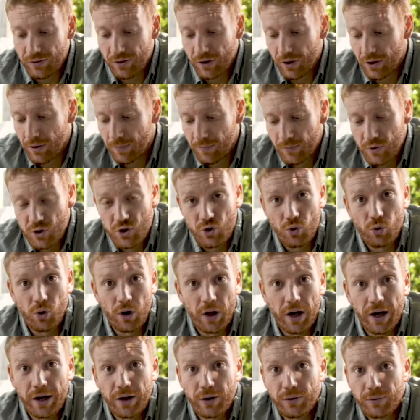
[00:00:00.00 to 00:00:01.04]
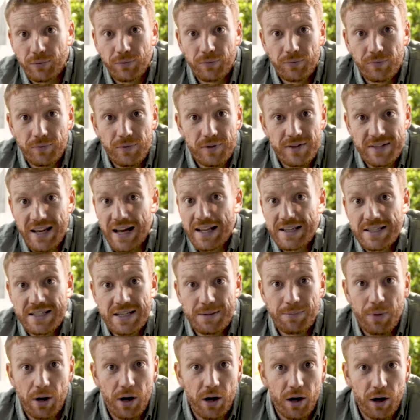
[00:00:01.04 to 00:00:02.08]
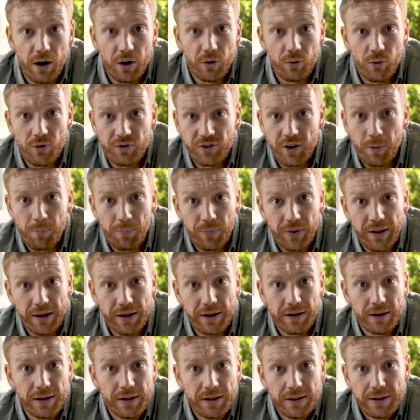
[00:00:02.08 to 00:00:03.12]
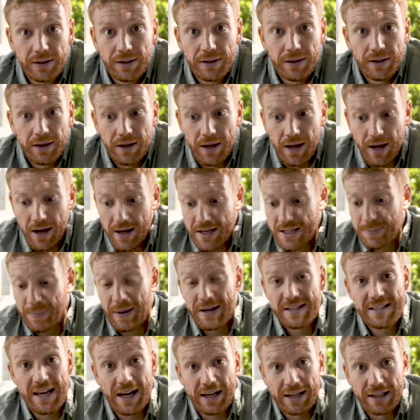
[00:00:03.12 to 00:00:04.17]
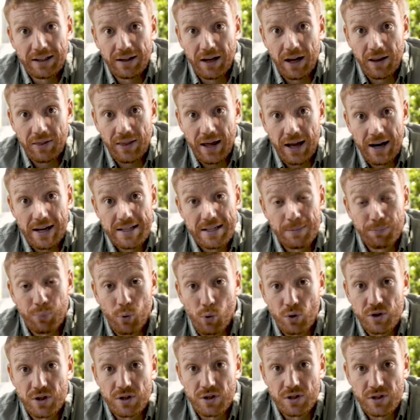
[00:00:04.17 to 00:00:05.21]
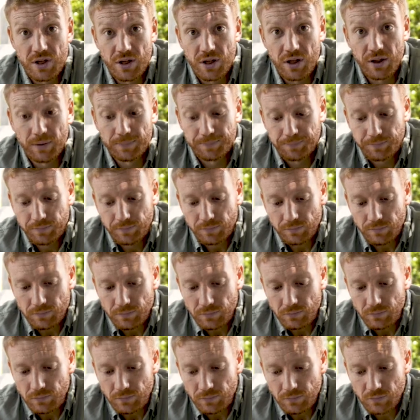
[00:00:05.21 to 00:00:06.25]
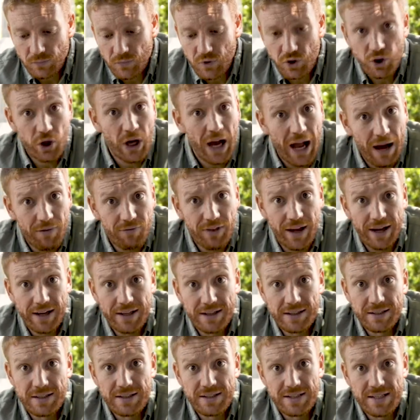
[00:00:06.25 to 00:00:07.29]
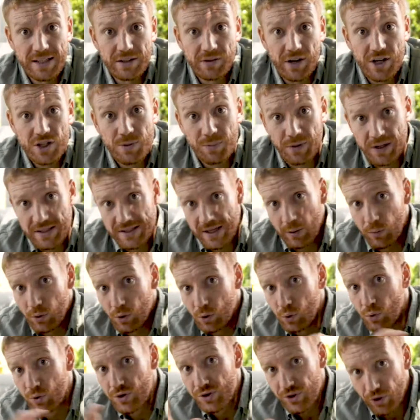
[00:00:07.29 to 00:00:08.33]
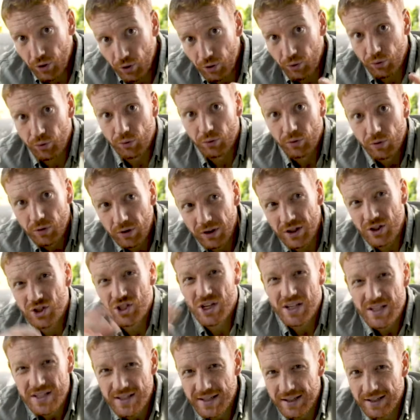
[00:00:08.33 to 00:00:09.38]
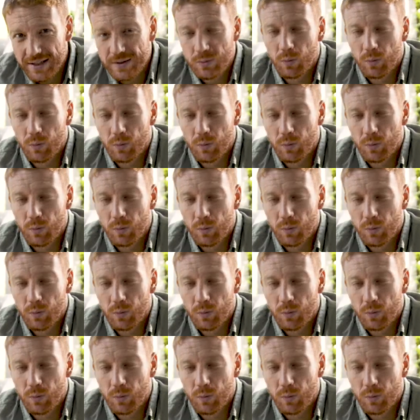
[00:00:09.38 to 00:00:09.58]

on the shoreline of Zanzibar or something uh, spectacular like that. It's important to to have that in consideration because that will also logistics